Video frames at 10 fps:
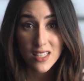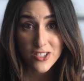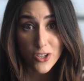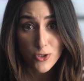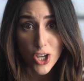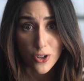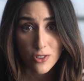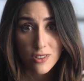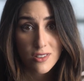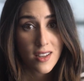It's no
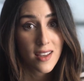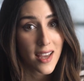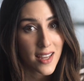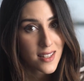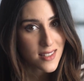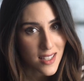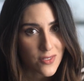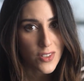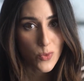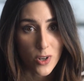joke. And it's
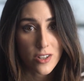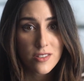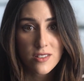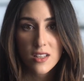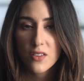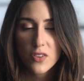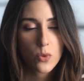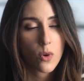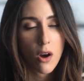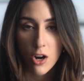even worse if
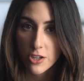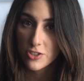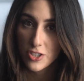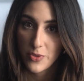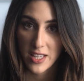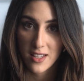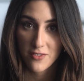you aren't doing it